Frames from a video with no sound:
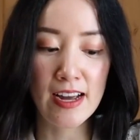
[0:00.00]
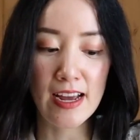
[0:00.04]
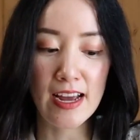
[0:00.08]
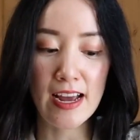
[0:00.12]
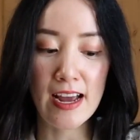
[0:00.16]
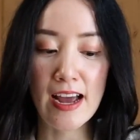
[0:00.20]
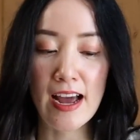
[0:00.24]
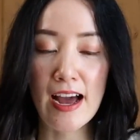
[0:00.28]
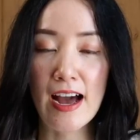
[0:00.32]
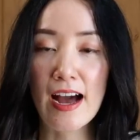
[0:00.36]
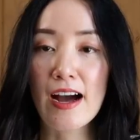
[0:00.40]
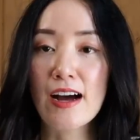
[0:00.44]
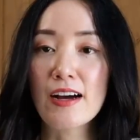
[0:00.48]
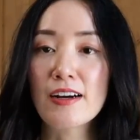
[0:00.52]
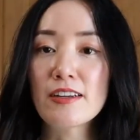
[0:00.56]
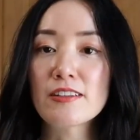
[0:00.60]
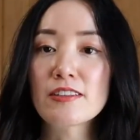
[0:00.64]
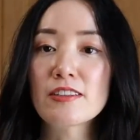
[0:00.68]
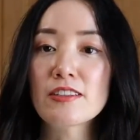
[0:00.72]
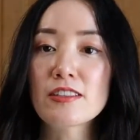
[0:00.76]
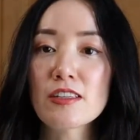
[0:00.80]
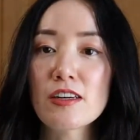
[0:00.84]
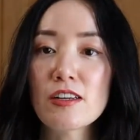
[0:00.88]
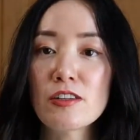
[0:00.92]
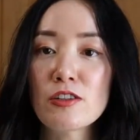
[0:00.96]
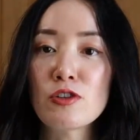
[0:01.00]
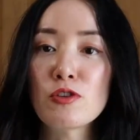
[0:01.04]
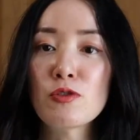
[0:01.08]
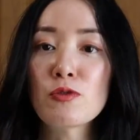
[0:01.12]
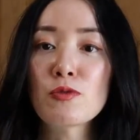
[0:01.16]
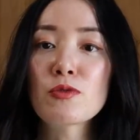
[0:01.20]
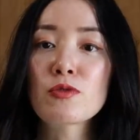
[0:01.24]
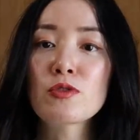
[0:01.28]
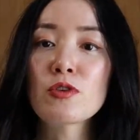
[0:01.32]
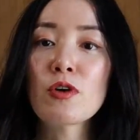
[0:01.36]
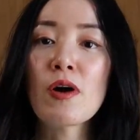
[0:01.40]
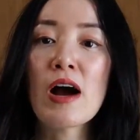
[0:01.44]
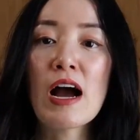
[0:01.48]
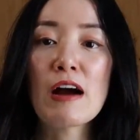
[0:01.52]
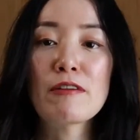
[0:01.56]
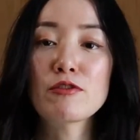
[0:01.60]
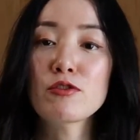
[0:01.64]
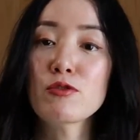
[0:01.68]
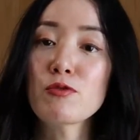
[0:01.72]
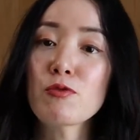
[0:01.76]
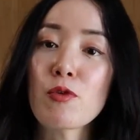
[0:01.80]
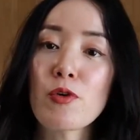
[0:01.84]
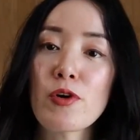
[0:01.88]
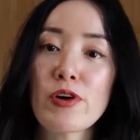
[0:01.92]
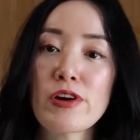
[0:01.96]
and you don't have
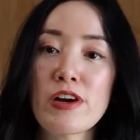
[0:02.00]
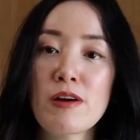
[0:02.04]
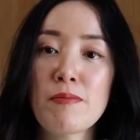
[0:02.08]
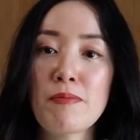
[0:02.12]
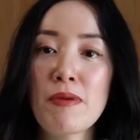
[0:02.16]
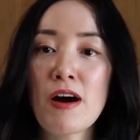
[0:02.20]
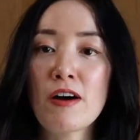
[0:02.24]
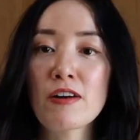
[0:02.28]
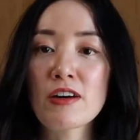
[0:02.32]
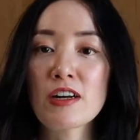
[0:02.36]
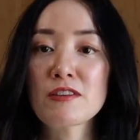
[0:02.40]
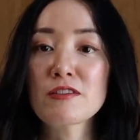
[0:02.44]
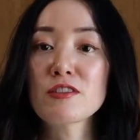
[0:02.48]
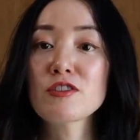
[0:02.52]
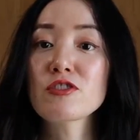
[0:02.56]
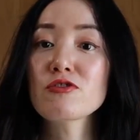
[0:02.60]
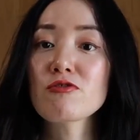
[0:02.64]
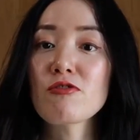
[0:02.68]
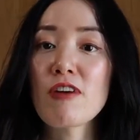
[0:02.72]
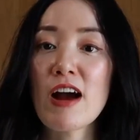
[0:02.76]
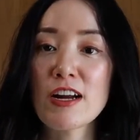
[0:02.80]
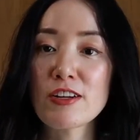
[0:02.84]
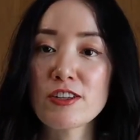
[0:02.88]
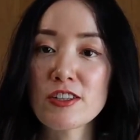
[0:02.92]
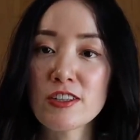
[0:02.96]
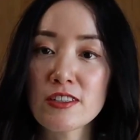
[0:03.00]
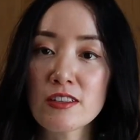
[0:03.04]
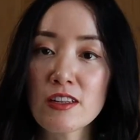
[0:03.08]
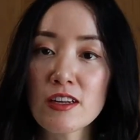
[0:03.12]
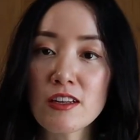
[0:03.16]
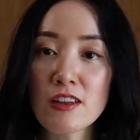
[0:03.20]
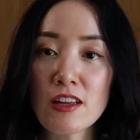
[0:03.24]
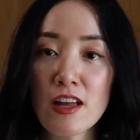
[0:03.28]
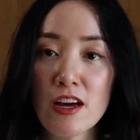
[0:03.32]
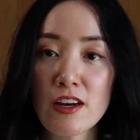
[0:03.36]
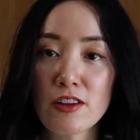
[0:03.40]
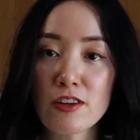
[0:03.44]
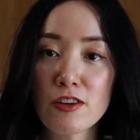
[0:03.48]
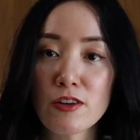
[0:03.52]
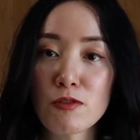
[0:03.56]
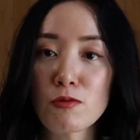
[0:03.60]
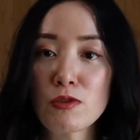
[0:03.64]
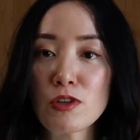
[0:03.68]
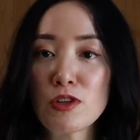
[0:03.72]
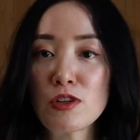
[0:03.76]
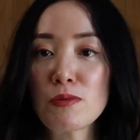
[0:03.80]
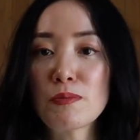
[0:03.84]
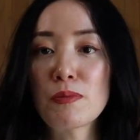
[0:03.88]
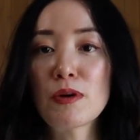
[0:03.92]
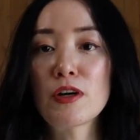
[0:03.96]
to worry about kind of scratching the leather
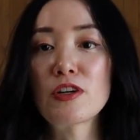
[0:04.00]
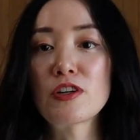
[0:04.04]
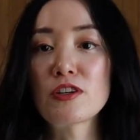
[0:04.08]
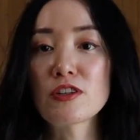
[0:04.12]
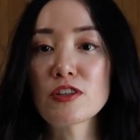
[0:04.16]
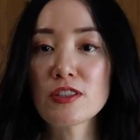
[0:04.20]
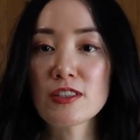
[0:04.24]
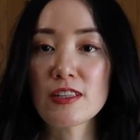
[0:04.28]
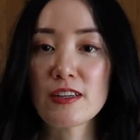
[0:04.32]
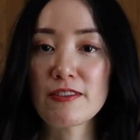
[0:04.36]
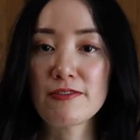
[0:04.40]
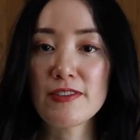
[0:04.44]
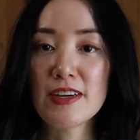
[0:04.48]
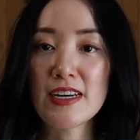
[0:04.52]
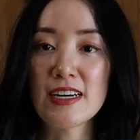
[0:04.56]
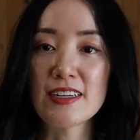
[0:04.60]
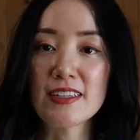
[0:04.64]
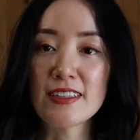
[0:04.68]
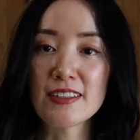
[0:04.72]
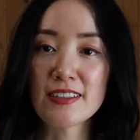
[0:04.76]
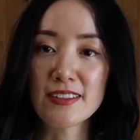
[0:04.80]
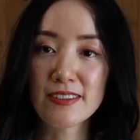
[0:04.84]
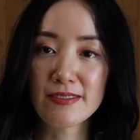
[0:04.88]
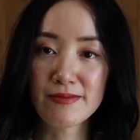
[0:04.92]
when you put your stuff in.